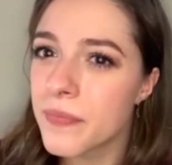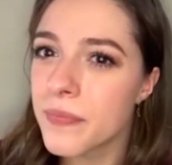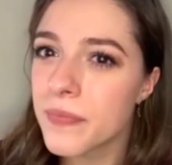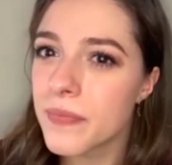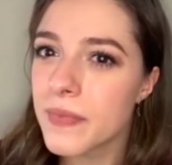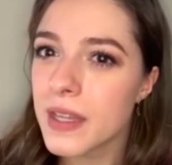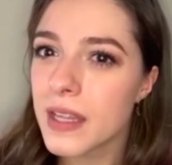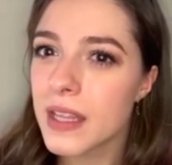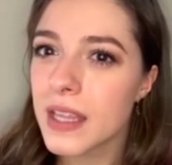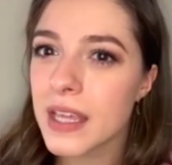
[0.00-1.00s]
Yes.
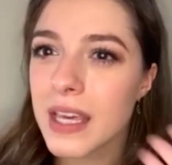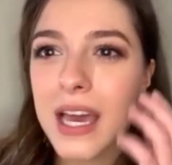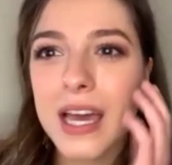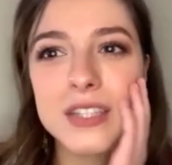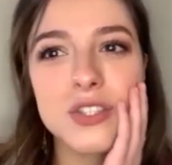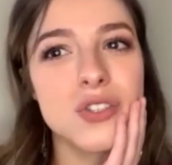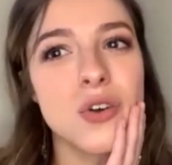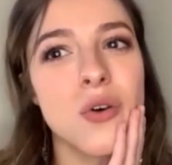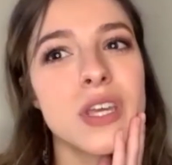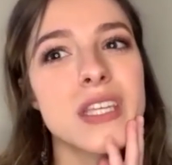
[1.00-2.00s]
Yeah. It's
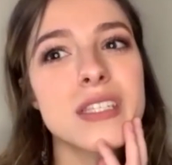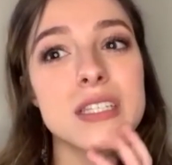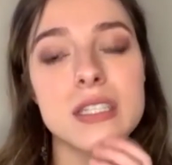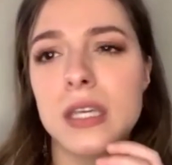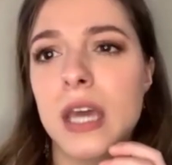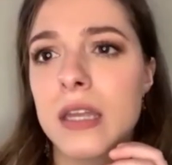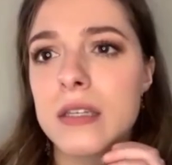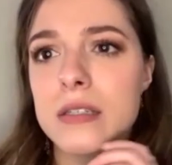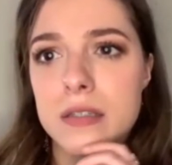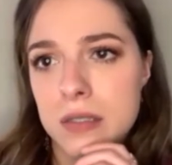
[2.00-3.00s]
so easy to get
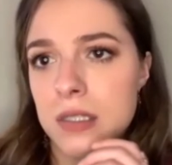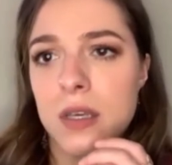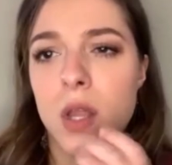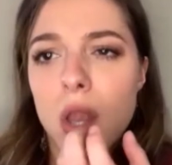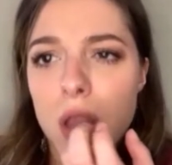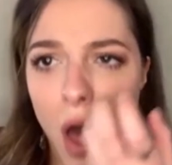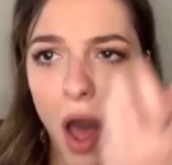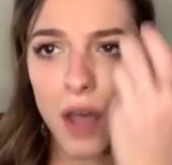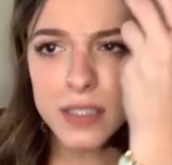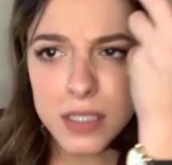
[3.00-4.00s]

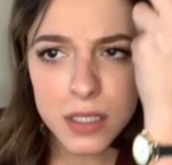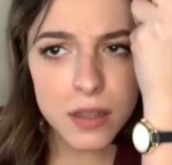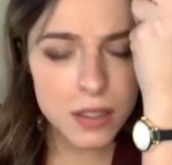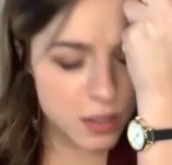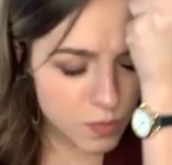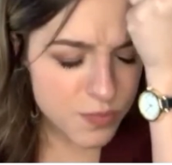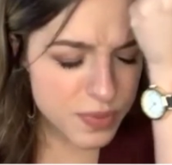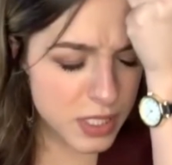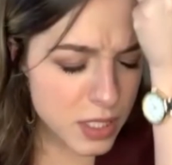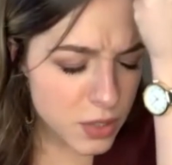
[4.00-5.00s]
lost in the
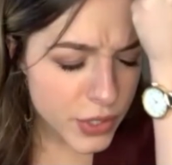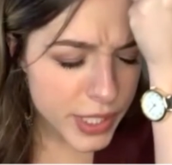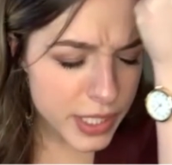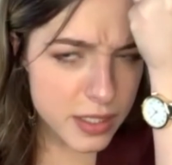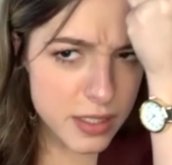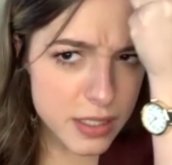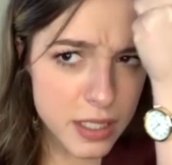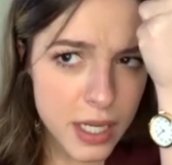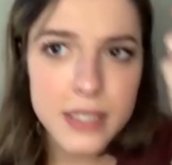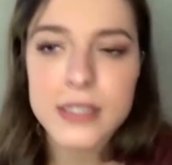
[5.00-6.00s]

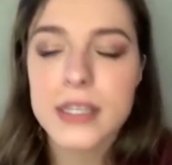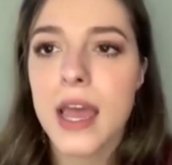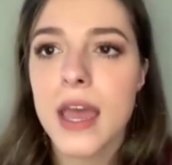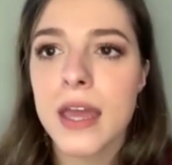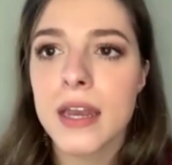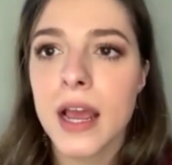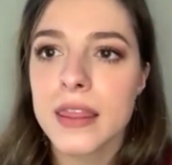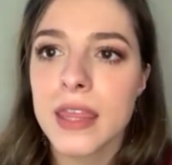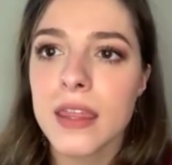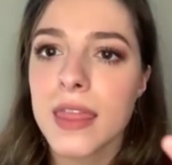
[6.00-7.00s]
seriousness. And I
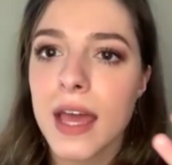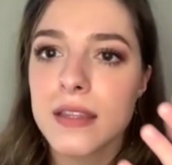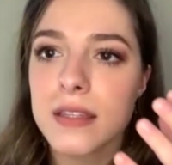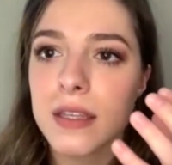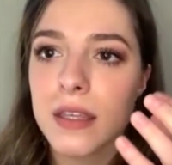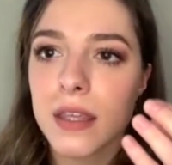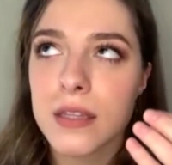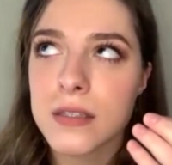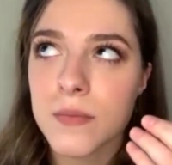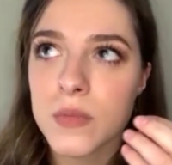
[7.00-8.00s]
think that
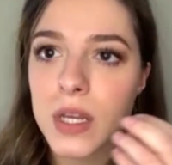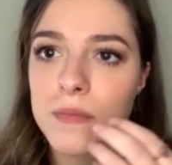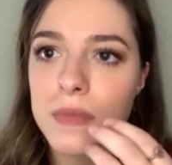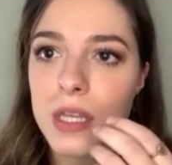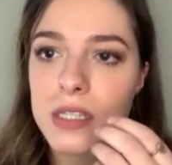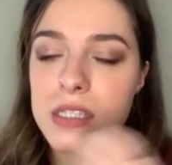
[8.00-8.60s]
can sometimes, that